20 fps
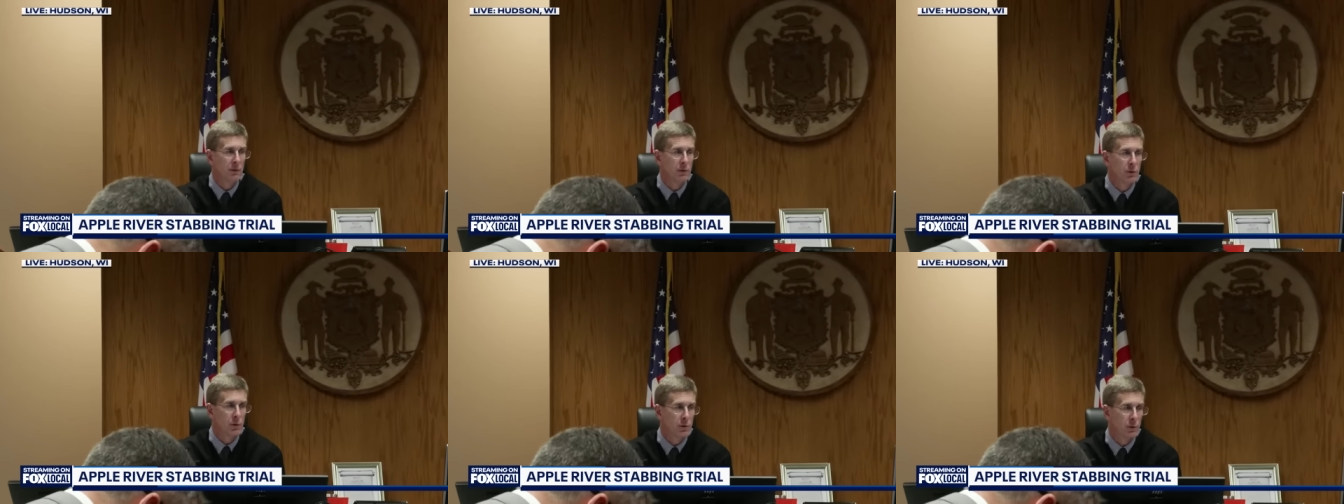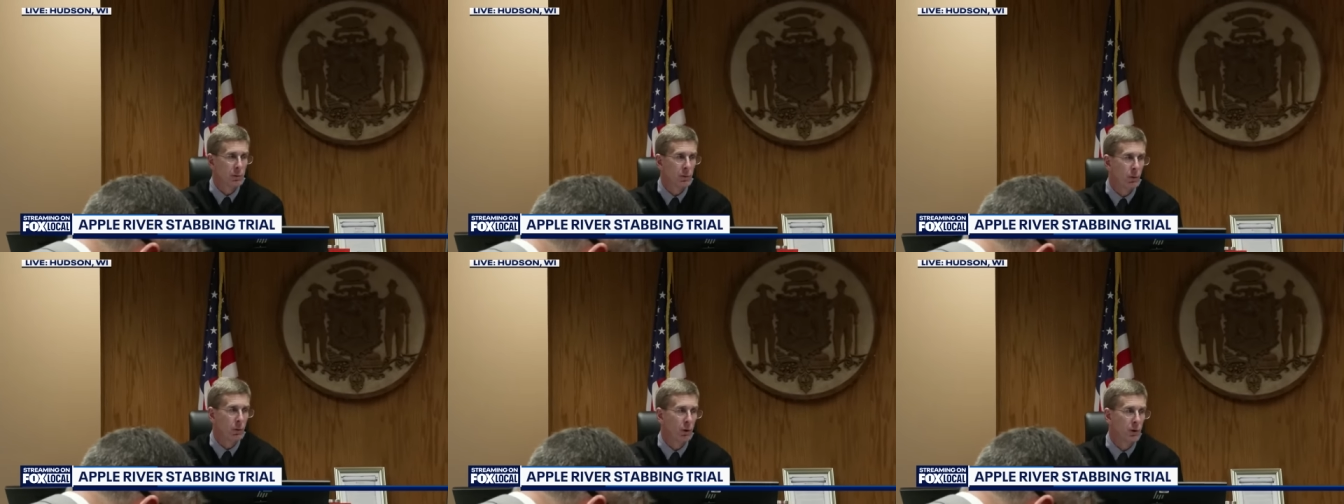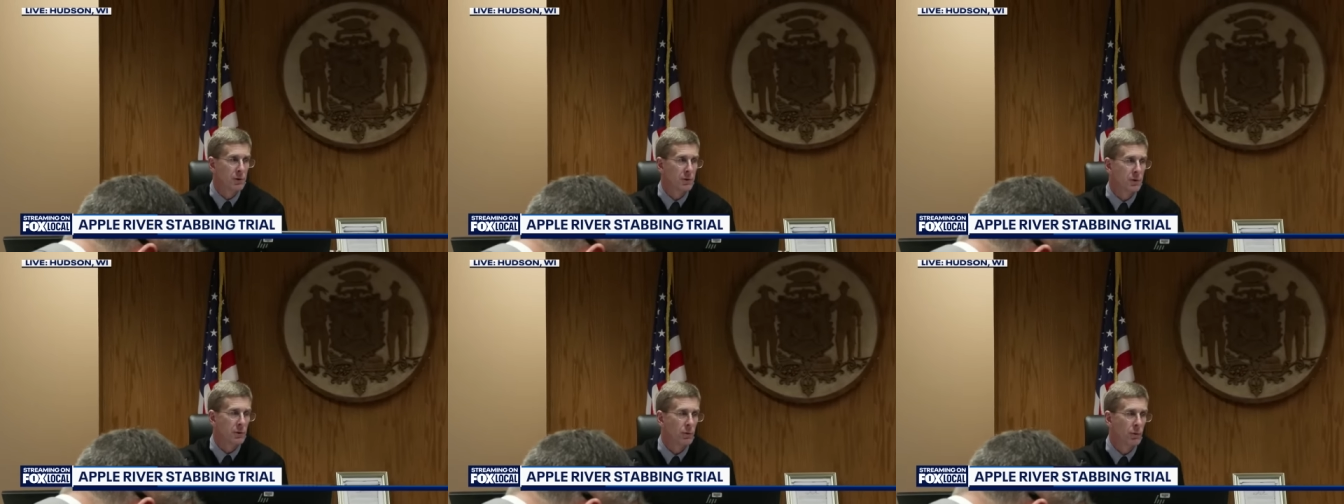news
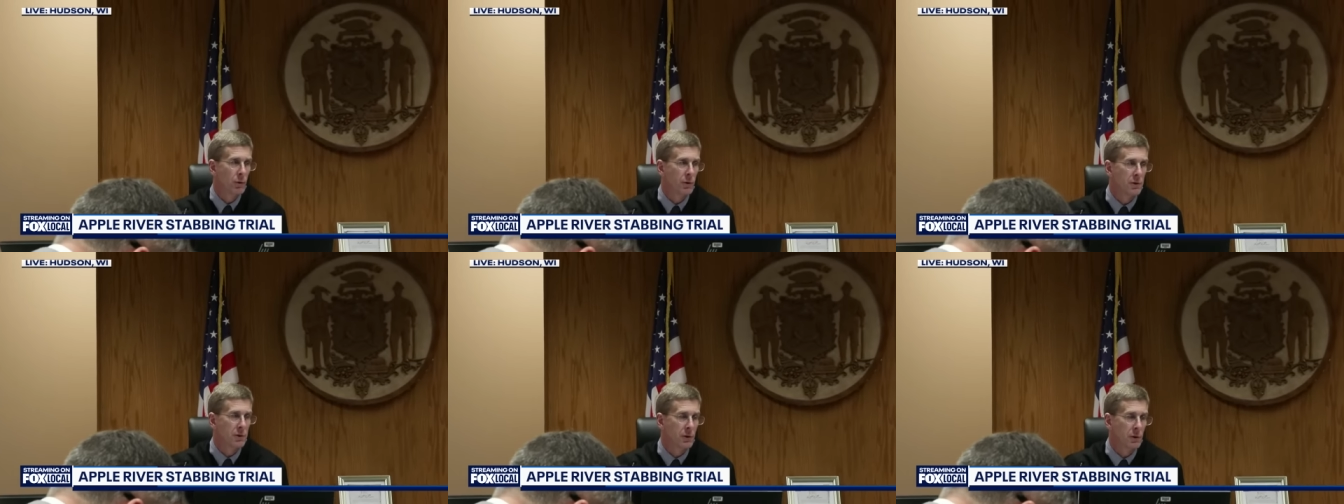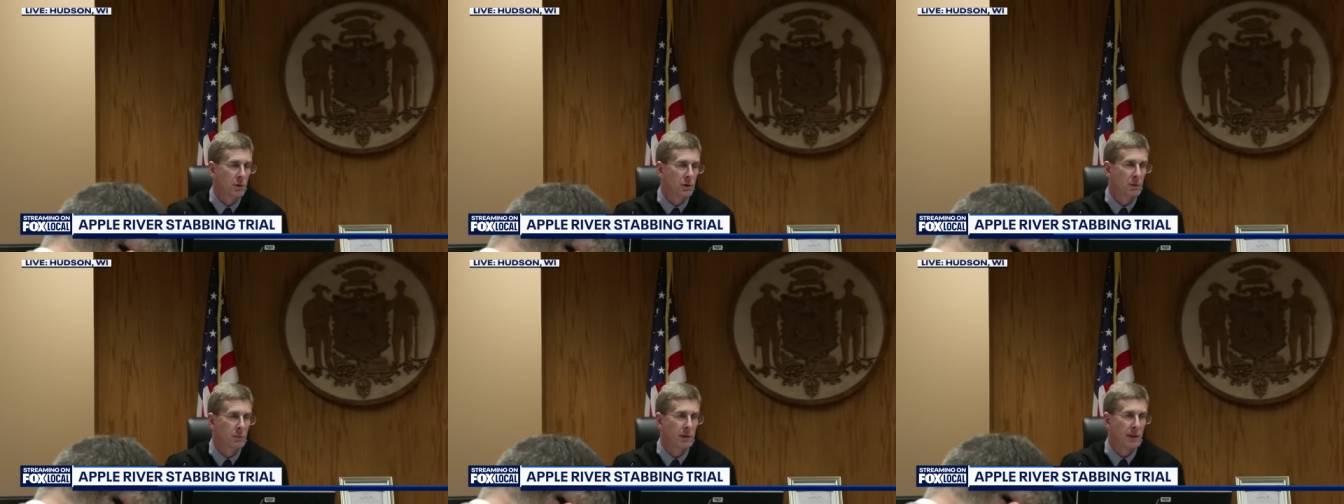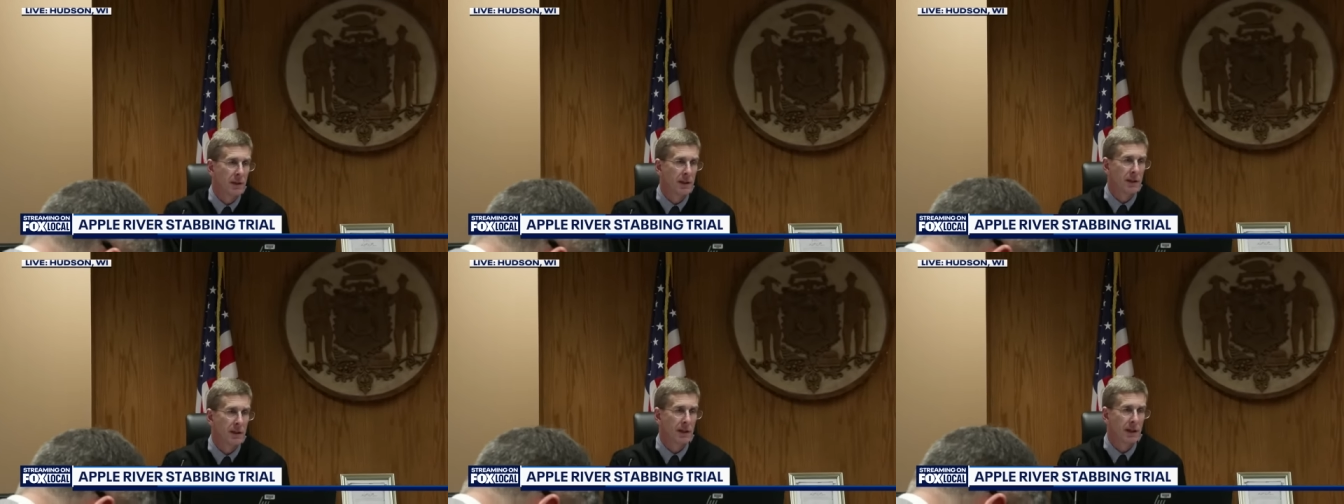reports or social
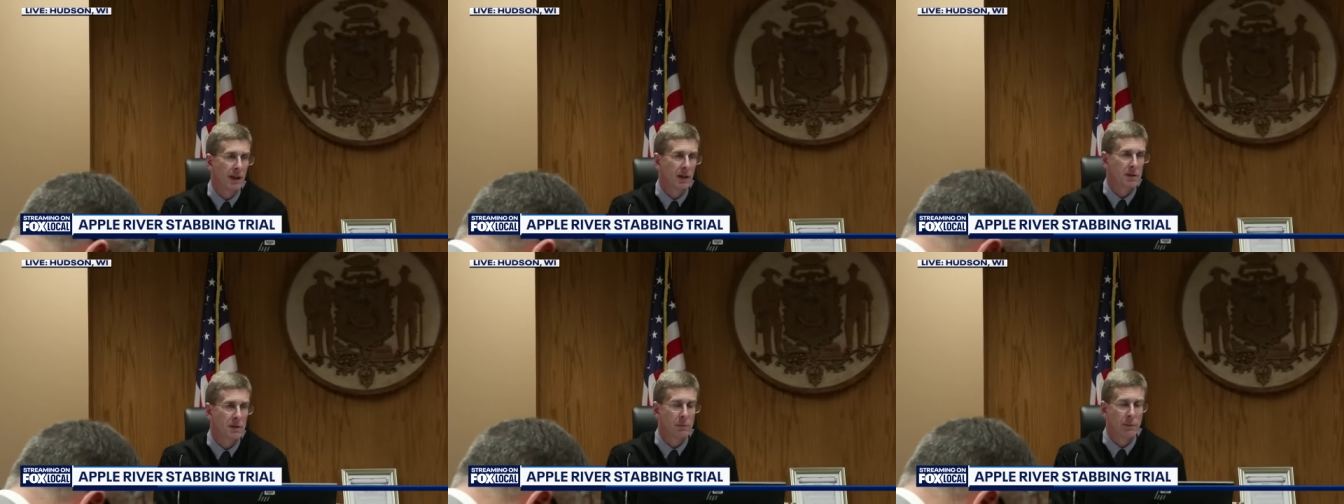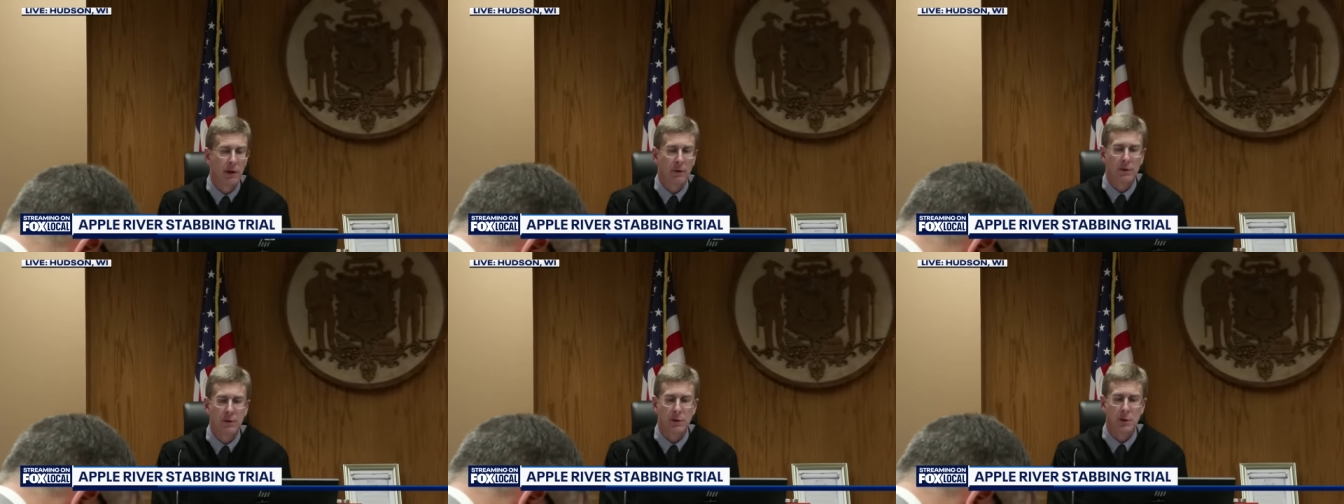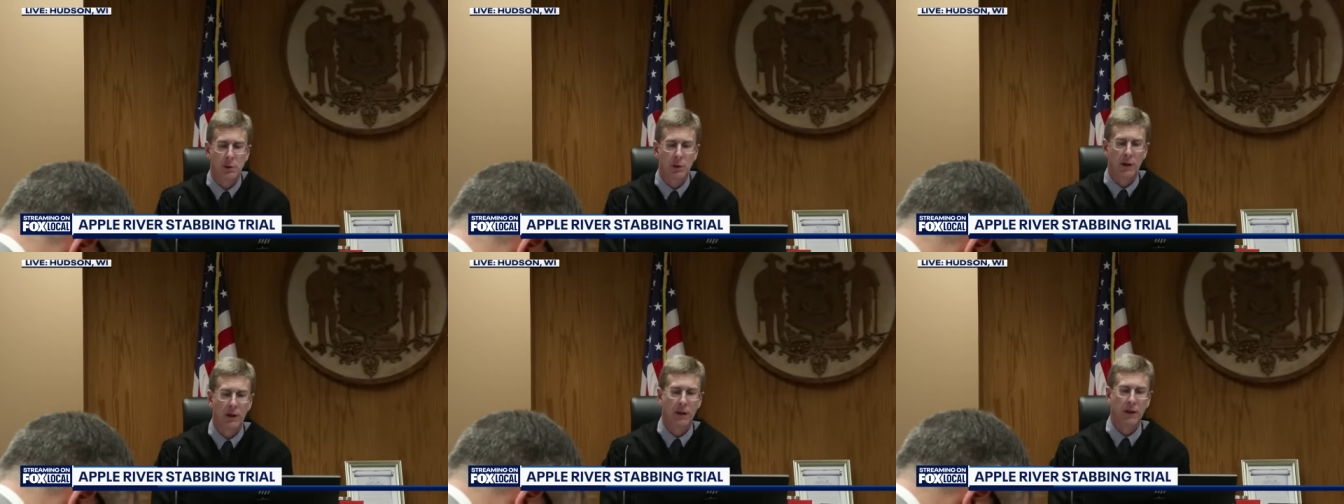media accounts about this
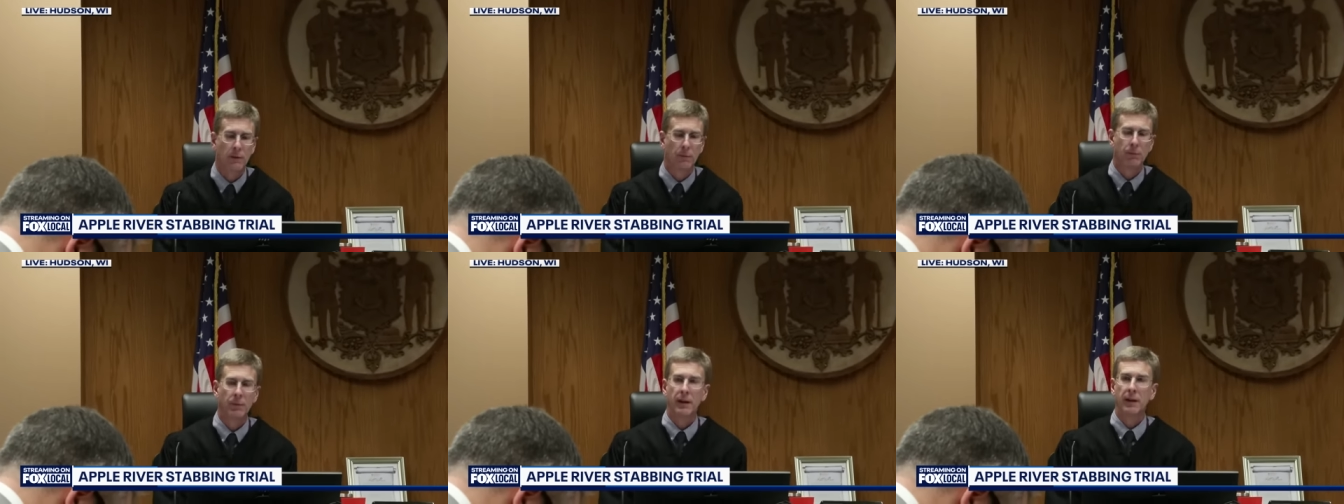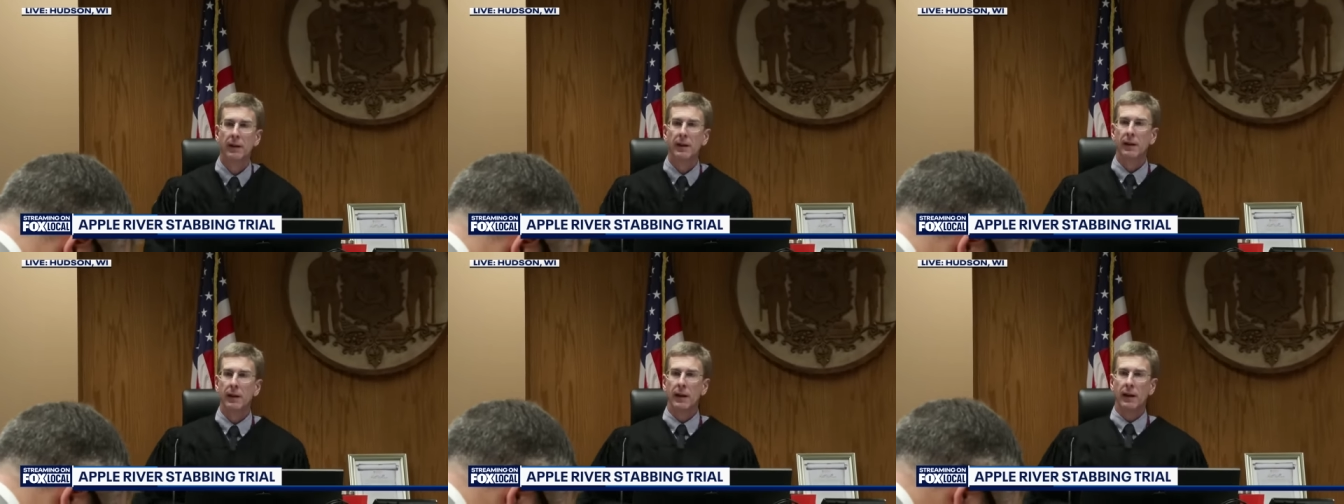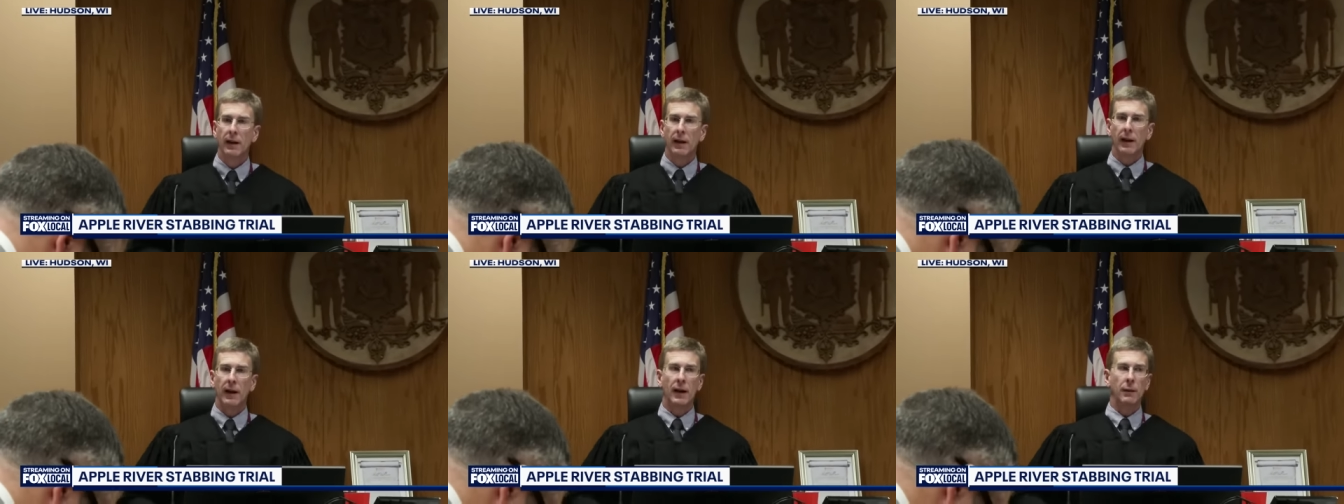trial.
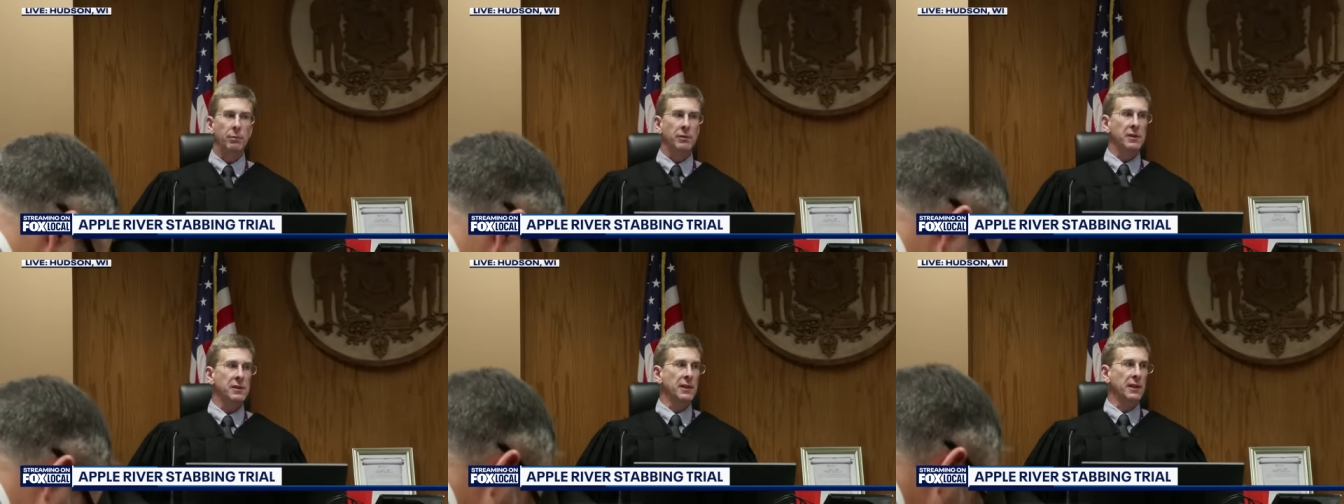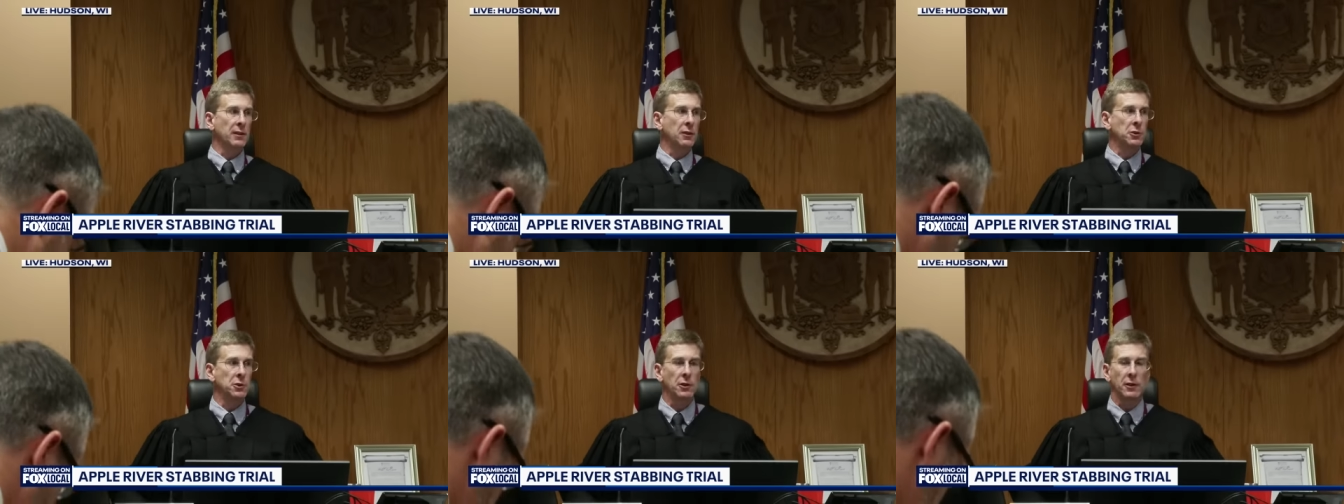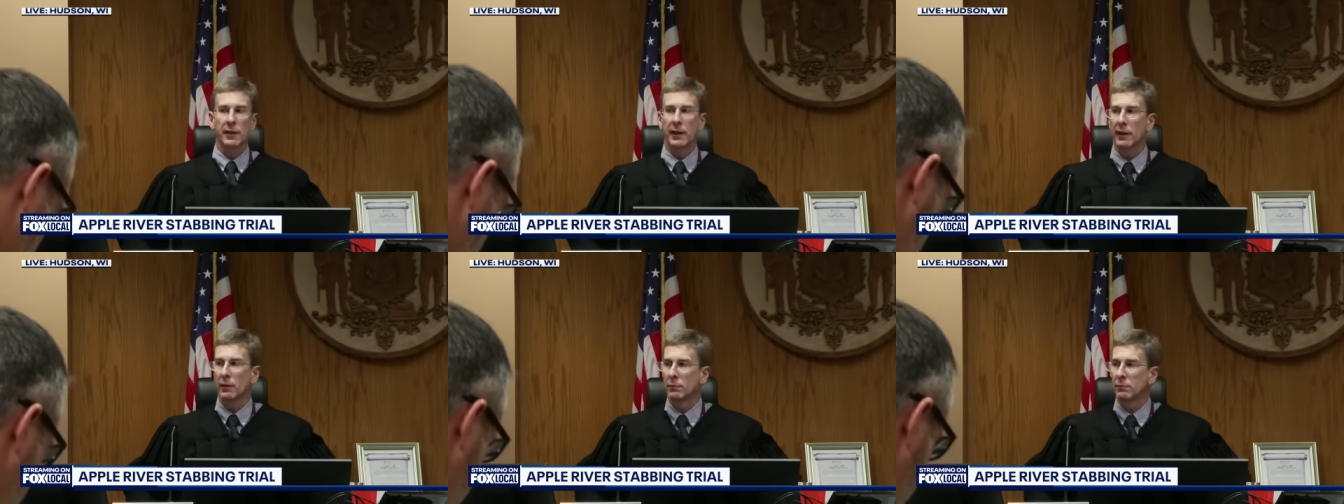Uh, please take the
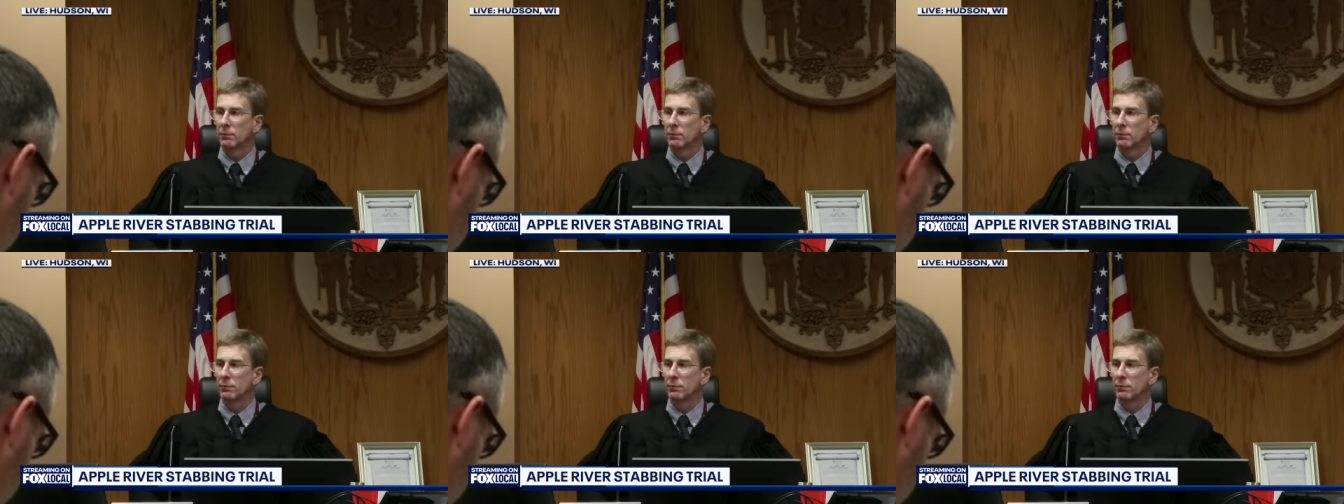jury out.